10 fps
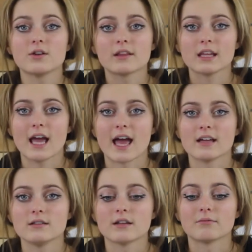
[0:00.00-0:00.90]
do at the
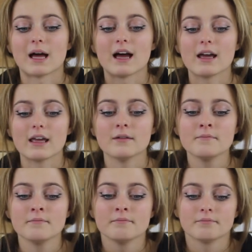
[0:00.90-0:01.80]
end of my
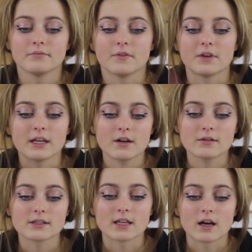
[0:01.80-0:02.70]

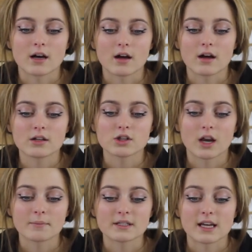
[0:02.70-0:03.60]
videos. The
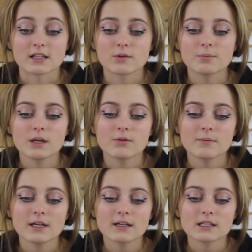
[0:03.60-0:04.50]
Shut Up and Dance With Me
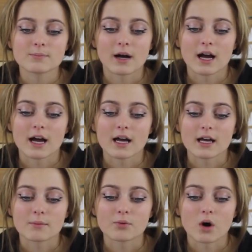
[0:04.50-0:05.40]
remix
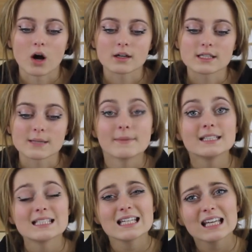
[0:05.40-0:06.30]
by
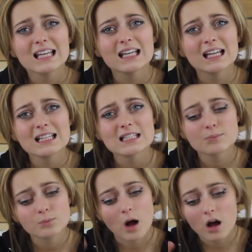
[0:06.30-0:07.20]
Proximity is
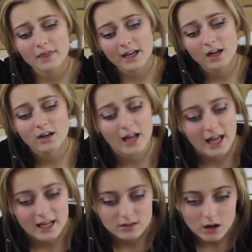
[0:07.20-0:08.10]
on there.
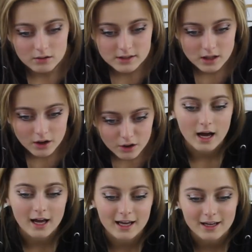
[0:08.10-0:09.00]
And also
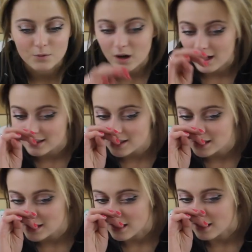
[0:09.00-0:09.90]
I
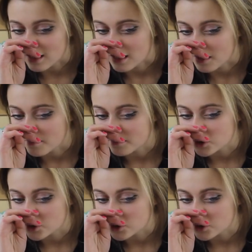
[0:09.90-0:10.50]
watched um,